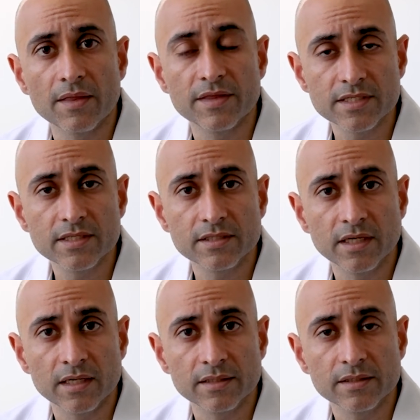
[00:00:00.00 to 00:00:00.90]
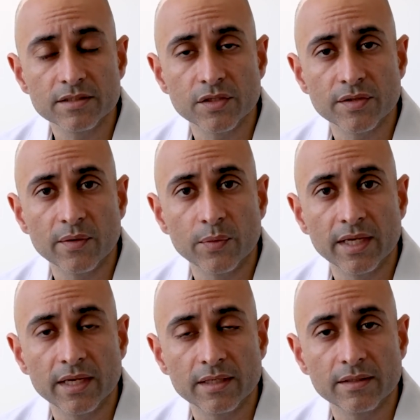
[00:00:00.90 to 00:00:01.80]
This is done so that we
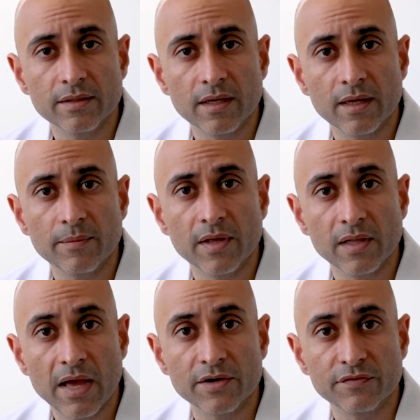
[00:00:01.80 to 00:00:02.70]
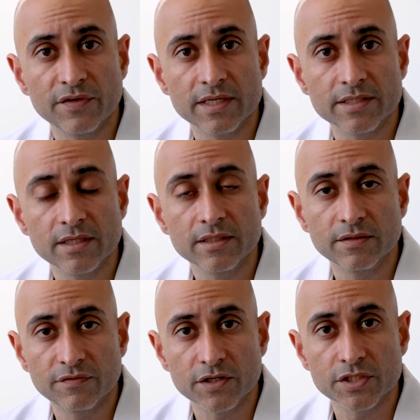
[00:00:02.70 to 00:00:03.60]
can allow your face
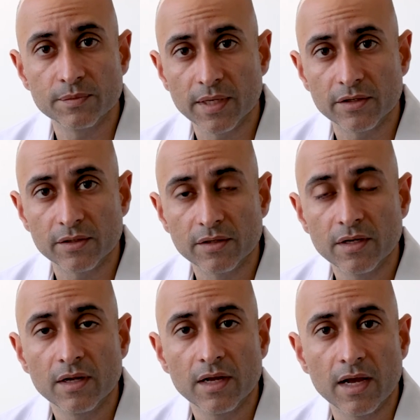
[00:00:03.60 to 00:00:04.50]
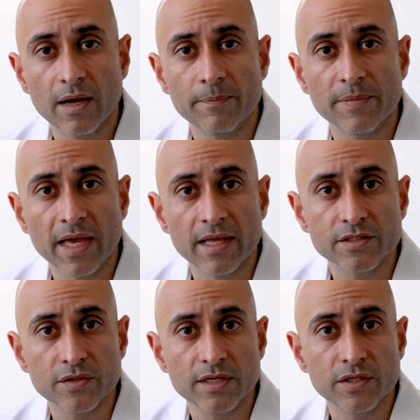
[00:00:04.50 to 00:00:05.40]
to function better, and
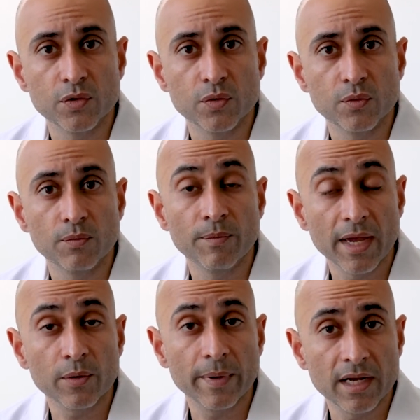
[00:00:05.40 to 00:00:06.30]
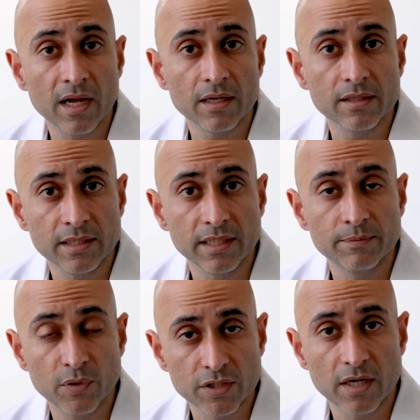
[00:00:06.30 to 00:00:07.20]
so that you may or may not need
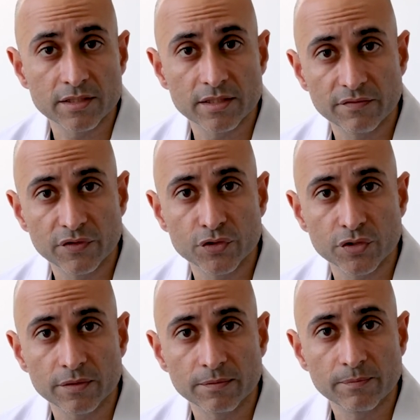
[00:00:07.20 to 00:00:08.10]
Botox in the future.